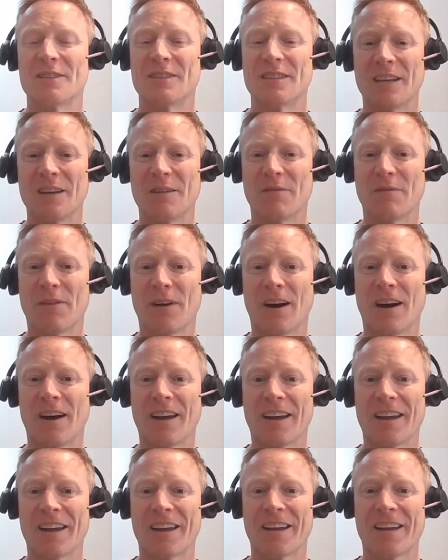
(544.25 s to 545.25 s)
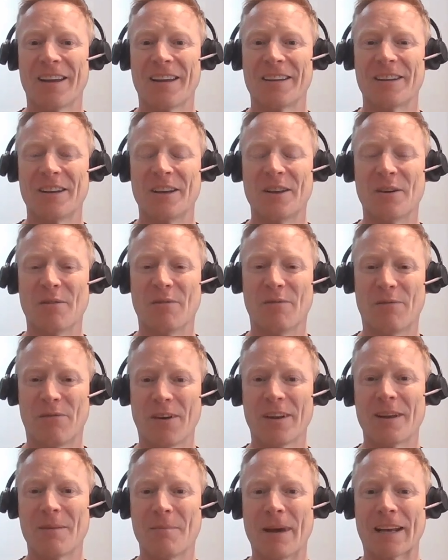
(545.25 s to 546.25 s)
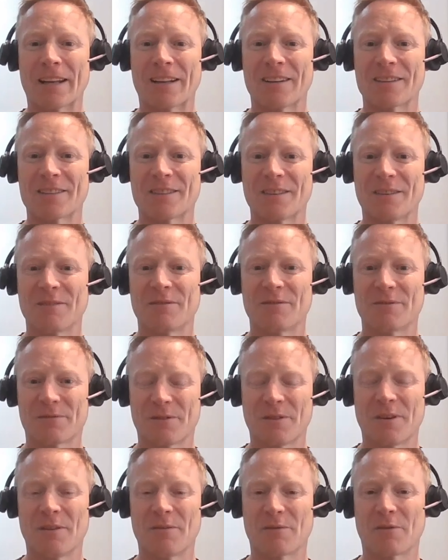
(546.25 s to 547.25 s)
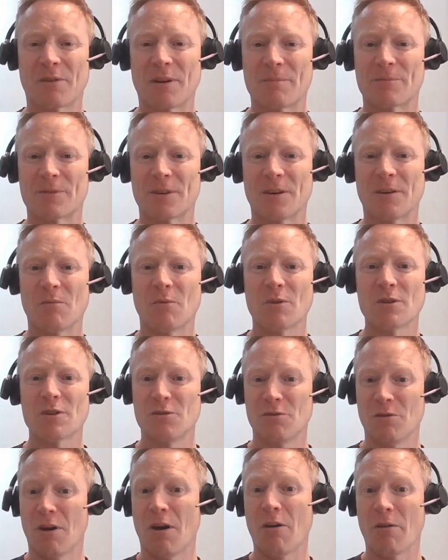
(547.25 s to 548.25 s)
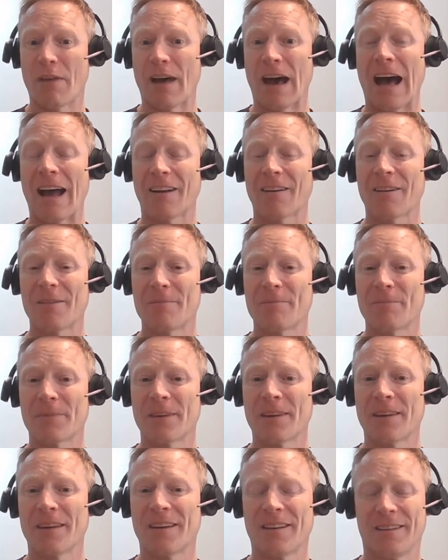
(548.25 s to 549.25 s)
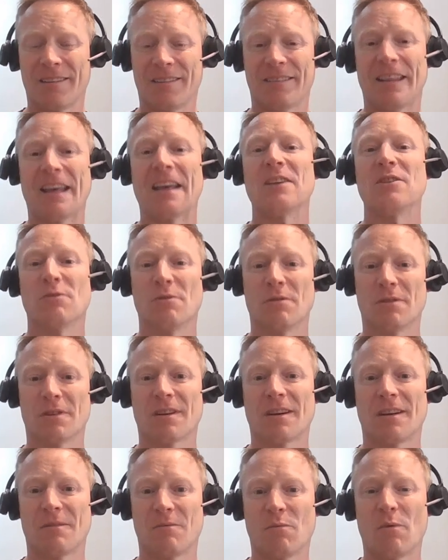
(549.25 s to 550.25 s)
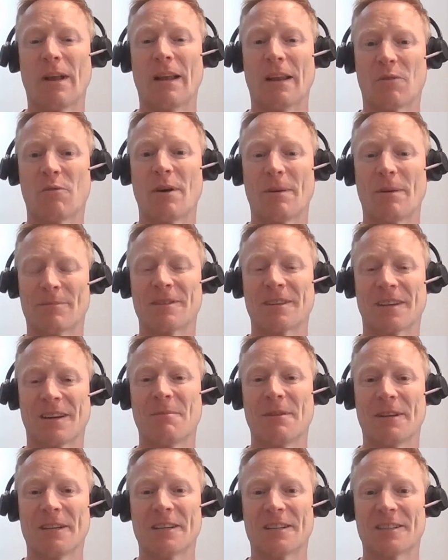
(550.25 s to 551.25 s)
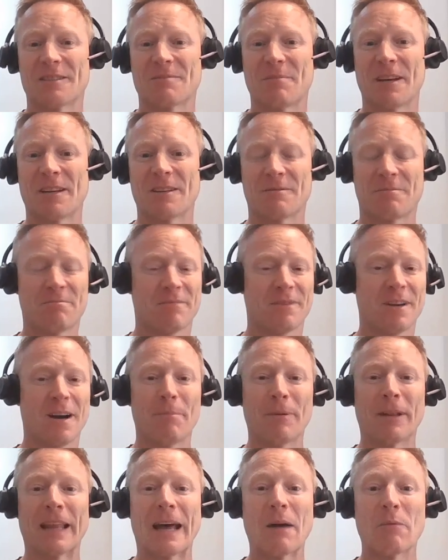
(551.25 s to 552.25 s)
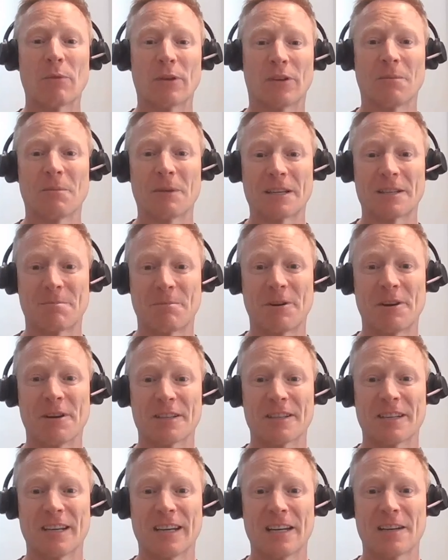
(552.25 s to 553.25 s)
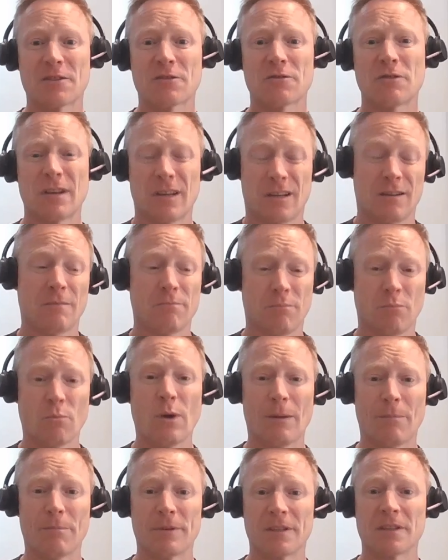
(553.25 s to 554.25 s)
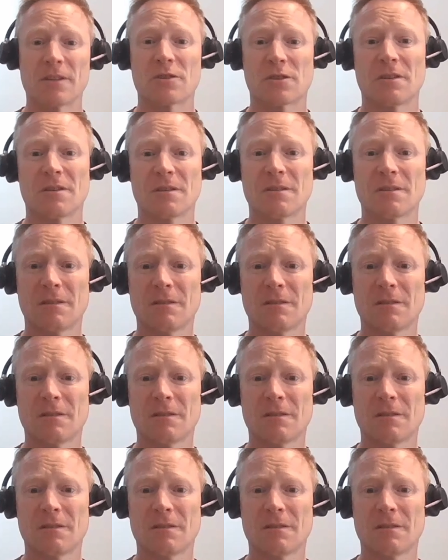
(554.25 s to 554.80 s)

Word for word: DeFi, you know, fundamentals of, of crypto. Once you know that, then you're kind of well equipped to come into the space. Couple that with some experience in industry, and you're well positioned